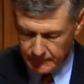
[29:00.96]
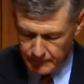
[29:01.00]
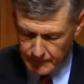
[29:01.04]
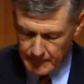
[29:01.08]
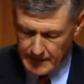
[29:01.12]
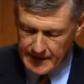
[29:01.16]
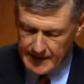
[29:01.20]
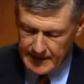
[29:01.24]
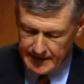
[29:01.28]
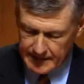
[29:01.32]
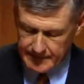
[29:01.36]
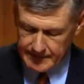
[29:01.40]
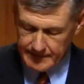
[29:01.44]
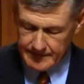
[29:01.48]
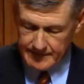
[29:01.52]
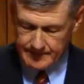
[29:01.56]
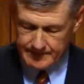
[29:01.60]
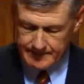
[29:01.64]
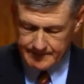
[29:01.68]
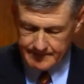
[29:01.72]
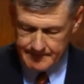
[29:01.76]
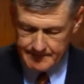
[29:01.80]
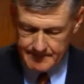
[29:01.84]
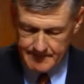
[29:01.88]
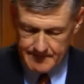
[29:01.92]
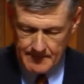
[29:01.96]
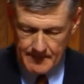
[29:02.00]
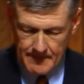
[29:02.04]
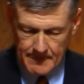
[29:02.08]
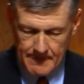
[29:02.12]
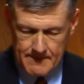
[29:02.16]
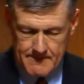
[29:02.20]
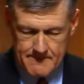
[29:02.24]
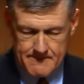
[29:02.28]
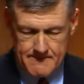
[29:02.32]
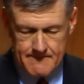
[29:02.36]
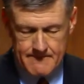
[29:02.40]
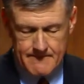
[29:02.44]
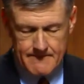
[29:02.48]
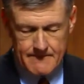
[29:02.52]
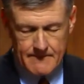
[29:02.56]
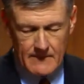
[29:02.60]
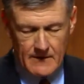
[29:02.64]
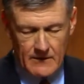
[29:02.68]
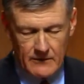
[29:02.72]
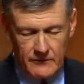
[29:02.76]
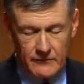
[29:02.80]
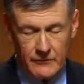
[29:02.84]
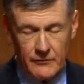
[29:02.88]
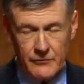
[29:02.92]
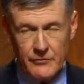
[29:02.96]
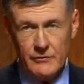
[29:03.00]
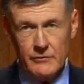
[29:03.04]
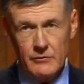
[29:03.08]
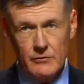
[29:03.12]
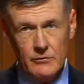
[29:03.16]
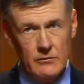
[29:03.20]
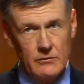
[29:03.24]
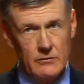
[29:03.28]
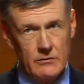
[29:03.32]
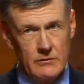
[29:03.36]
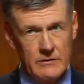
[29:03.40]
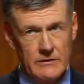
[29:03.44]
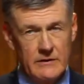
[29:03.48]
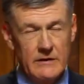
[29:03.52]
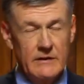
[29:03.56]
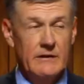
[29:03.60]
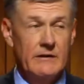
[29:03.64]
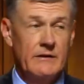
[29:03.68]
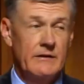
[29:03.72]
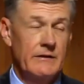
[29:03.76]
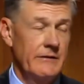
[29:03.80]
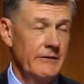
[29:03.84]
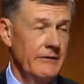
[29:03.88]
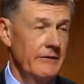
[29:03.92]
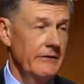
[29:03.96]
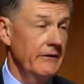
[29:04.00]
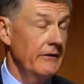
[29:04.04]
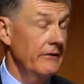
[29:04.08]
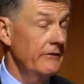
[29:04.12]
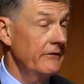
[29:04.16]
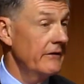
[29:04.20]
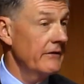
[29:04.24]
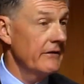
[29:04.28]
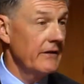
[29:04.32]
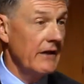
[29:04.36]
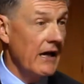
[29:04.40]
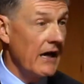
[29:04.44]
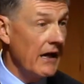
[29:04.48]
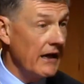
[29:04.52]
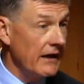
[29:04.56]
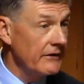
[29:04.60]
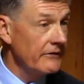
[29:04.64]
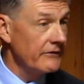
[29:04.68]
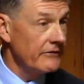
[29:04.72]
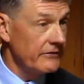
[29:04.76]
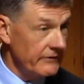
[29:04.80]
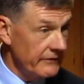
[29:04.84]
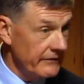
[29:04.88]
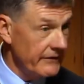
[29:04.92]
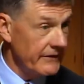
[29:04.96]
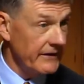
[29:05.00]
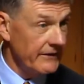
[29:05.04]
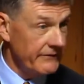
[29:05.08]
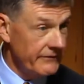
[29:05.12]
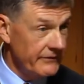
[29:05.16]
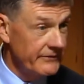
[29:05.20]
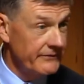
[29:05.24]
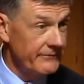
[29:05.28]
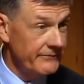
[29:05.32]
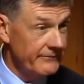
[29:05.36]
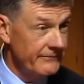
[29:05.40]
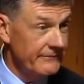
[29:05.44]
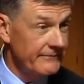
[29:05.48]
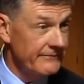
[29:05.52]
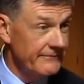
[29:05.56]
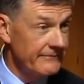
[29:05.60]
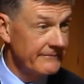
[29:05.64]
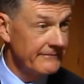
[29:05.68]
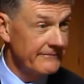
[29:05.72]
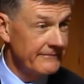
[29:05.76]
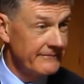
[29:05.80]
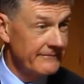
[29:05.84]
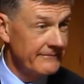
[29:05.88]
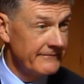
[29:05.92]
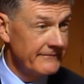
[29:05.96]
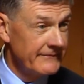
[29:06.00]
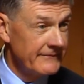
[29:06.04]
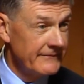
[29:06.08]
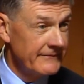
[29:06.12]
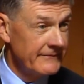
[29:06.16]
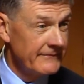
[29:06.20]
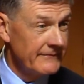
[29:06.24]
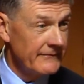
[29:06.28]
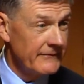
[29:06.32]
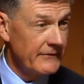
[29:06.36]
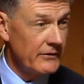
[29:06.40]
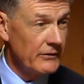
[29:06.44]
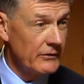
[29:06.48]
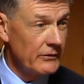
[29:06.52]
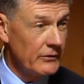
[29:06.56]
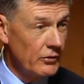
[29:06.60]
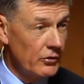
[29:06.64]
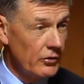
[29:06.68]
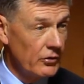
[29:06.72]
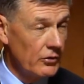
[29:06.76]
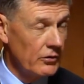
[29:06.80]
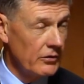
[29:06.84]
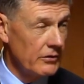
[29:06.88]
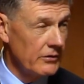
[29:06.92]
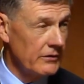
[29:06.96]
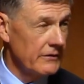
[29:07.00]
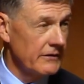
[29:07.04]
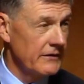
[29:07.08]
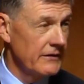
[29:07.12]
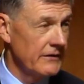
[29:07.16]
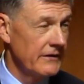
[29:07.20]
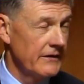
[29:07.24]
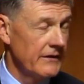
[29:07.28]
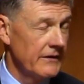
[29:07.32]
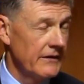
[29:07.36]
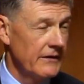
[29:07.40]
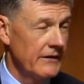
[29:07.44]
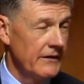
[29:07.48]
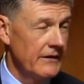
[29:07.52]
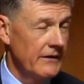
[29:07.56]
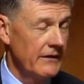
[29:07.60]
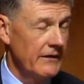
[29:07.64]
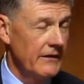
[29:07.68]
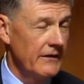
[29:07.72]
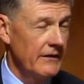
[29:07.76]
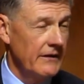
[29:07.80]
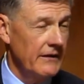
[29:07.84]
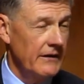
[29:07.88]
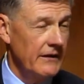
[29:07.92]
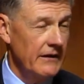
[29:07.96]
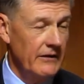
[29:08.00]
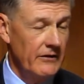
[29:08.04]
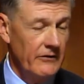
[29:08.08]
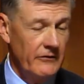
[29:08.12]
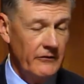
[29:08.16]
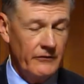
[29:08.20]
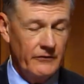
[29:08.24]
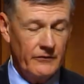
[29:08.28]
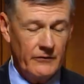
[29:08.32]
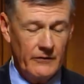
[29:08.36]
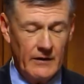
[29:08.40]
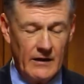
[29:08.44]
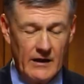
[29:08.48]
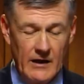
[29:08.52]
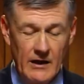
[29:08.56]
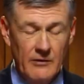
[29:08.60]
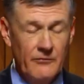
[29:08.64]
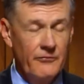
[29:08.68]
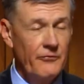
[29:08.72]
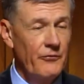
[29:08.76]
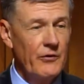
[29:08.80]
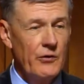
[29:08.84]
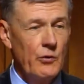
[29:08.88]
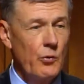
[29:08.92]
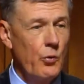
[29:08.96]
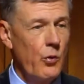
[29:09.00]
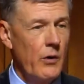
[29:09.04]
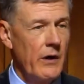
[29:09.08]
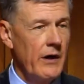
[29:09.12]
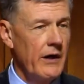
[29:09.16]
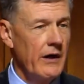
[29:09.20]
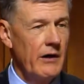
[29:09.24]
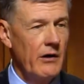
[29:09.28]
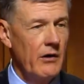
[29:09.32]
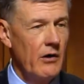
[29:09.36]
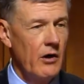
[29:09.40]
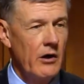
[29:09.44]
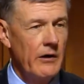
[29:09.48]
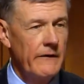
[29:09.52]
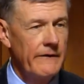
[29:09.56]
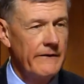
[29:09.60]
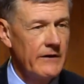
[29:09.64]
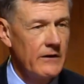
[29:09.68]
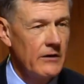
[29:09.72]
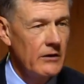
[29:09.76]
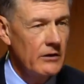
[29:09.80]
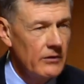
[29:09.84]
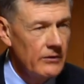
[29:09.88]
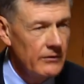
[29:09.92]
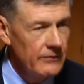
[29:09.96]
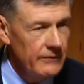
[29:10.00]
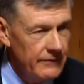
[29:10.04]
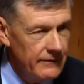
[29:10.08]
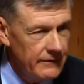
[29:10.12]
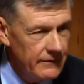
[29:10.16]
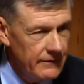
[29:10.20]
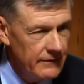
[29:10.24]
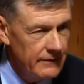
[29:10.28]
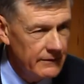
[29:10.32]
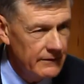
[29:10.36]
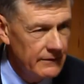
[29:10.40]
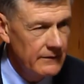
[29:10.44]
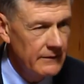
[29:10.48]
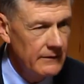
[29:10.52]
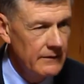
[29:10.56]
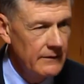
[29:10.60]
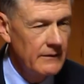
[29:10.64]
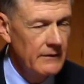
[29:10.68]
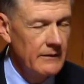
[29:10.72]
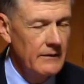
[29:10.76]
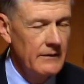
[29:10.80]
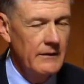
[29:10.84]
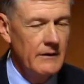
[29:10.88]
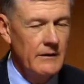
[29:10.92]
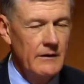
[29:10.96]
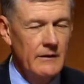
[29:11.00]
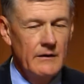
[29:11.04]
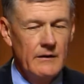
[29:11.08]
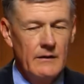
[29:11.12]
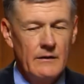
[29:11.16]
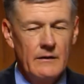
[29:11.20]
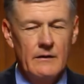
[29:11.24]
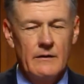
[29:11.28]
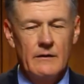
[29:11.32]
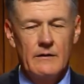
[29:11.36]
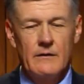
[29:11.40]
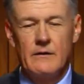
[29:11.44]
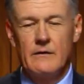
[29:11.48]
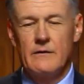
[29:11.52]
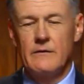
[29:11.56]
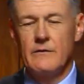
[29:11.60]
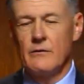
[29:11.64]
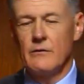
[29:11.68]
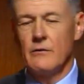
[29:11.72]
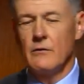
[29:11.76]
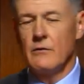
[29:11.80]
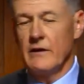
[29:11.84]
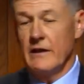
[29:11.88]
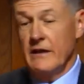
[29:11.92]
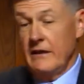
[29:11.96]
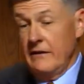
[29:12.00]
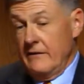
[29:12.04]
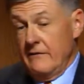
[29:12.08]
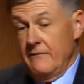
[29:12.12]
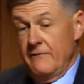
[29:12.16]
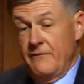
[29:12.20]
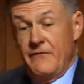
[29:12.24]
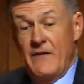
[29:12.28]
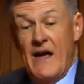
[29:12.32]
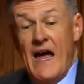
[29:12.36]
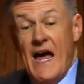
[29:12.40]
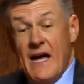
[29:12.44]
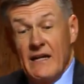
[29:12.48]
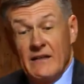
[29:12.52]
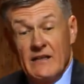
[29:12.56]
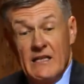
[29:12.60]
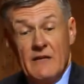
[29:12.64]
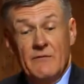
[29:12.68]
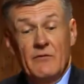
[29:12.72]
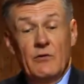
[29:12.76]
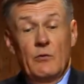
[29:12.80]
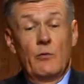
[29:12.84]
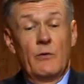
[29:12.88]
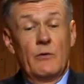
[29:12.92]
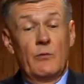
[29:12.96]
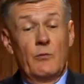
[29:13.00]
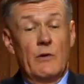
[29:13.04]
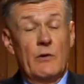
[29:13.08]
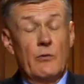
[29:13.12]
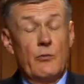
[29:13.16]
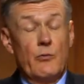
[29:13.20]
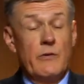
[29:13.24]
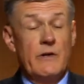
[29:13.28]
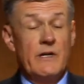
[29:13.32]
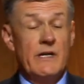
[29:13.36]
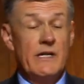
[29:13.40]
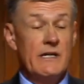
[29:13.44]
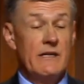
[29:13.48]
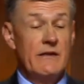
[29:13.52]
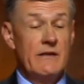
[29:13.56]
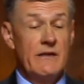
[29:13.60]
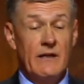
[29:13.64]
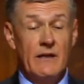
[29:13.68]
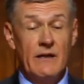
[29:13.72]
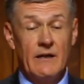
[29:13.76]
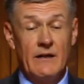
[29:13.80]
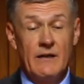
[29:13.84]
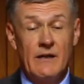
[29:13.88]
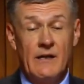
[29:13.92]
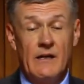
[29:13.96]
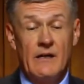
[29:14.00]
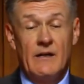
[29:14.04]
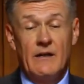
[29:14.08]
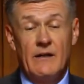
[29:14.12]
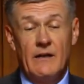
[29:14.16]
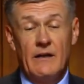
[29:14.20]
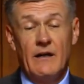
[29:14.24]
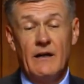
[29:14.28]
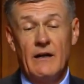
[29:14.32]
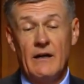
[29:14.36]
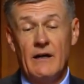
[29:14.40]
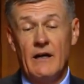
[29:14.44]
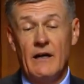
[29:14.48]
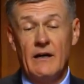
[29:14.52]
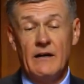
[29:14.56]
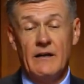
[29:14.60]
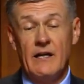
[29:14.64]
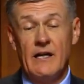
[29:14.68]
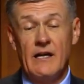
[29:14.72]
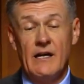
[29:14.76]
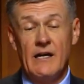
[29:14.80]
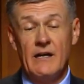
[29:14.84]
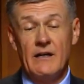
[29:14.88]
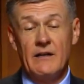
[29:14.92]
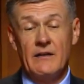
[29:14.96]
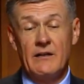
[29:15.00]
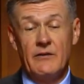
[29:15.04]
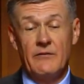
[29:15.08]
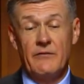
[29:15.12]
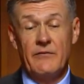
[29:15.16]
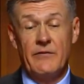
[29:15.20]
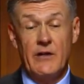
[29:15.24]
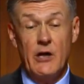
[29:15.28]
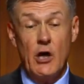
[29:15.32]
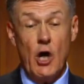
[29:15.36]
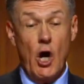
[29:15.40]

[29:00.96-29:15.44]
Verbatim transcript: wrath. So the Lord is in the heights of heaven. The Lord is everywhere on the earth. Uh, the, in fact, even when we read the uh, account of the